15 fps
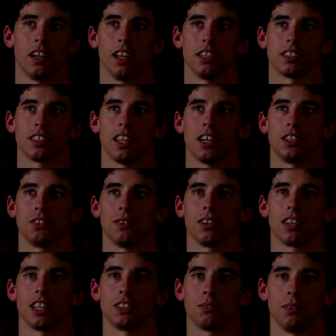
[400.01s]
It's not a
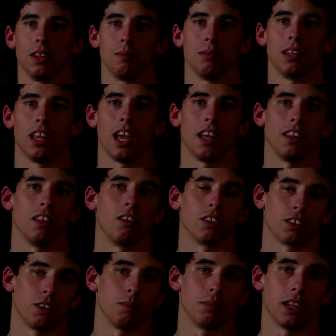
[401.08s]
drug that's really been had long-term